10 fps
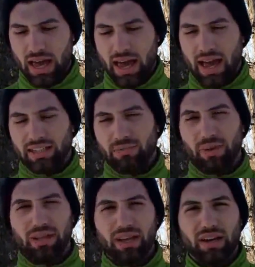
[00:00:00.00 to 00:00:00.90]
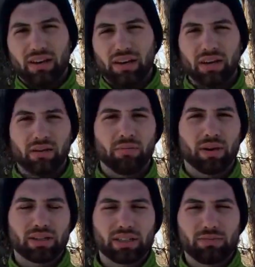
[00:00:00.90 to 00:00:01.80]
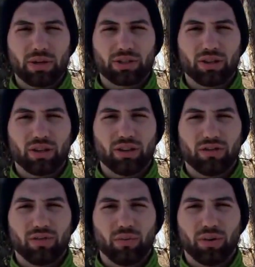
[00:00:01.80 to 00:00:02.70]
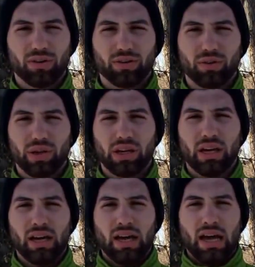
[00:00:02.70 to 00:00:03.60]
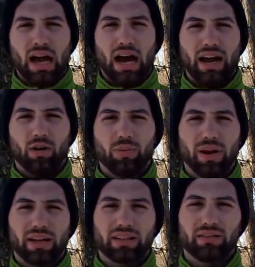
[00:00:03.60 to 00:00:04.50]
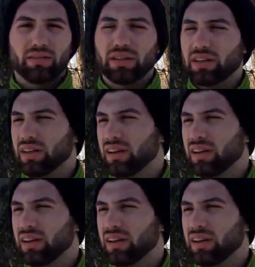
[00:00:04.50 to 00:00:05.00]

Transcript: as a mid layer, but it's especially good for when you're doing high output activity.